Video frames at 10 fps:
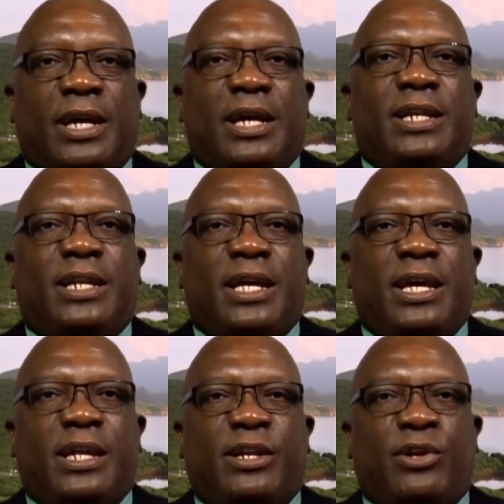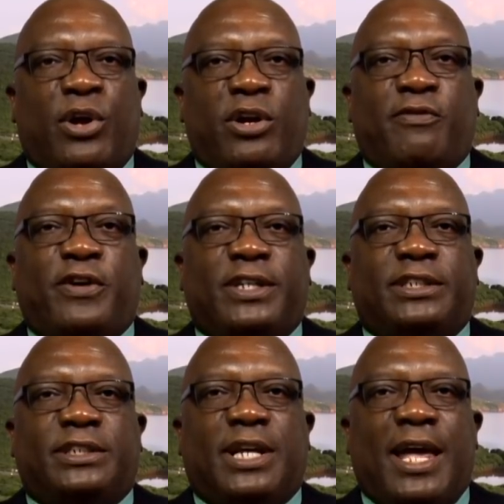Indeed, none of
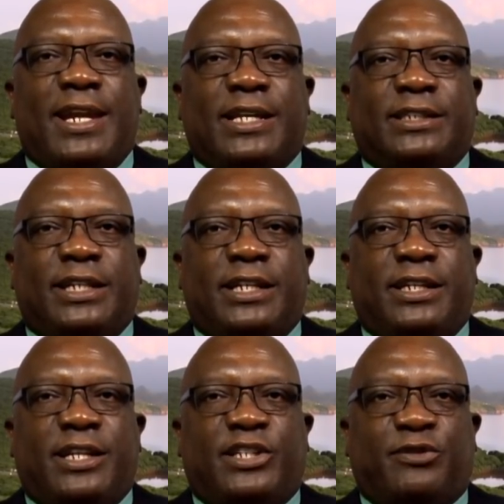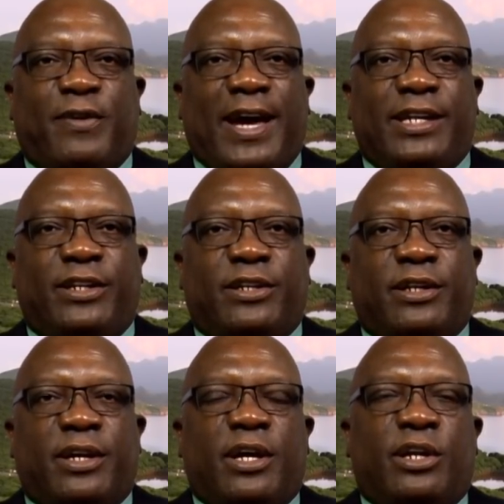us can exit this fight
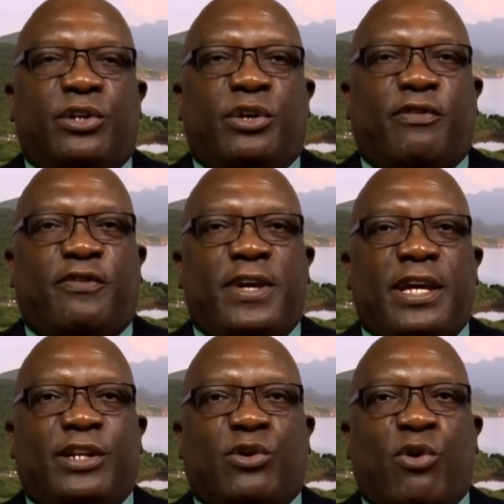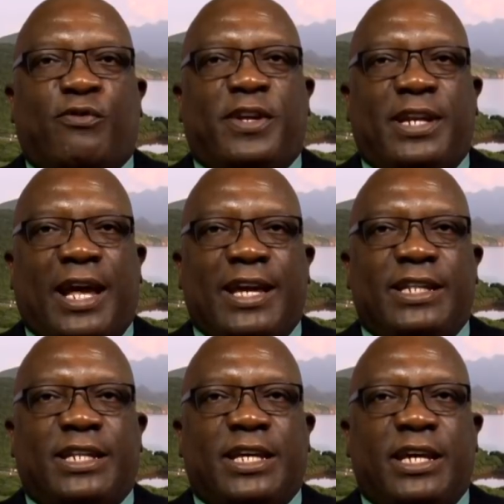to defeat
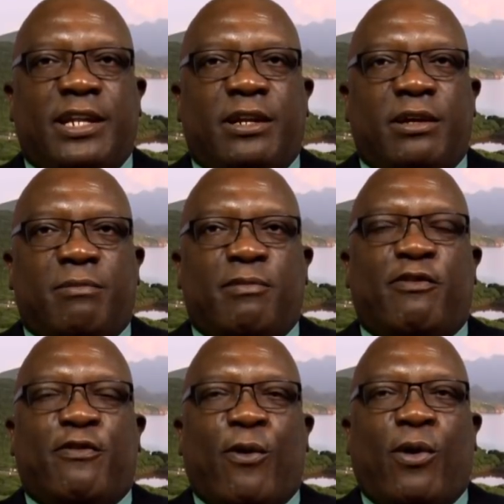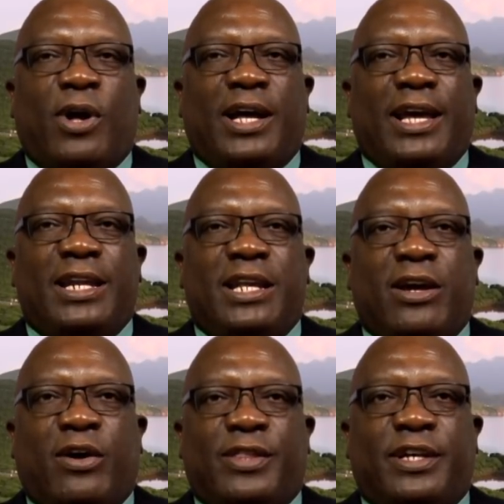COVID-19 before any
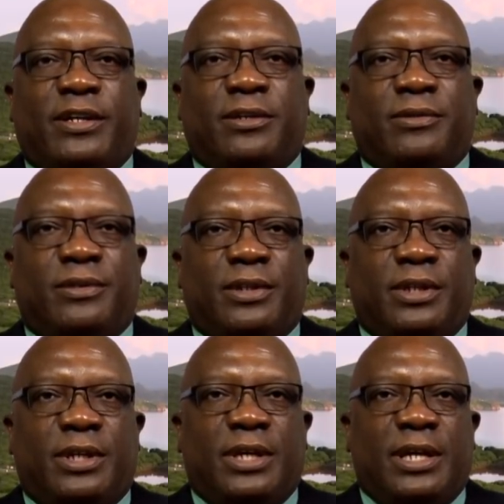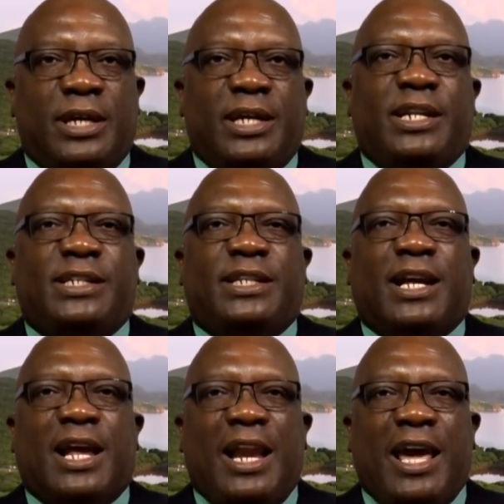other. It is
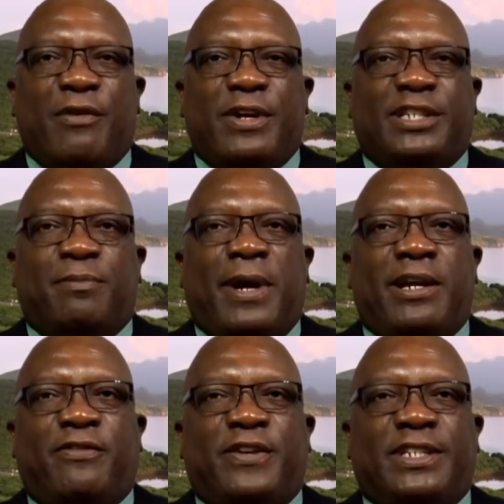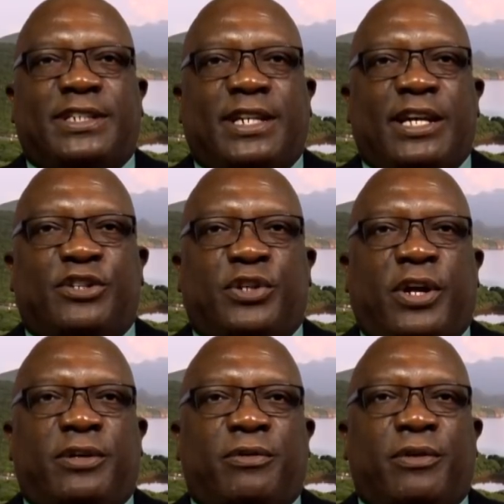the clearest
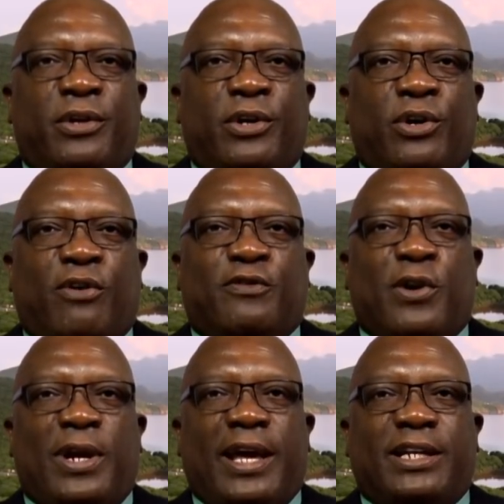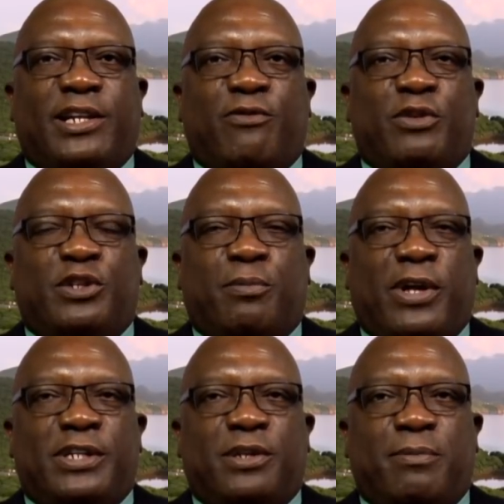manifestation of collective
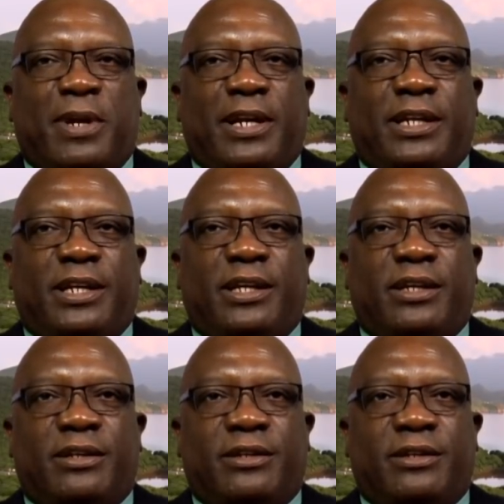responsibility.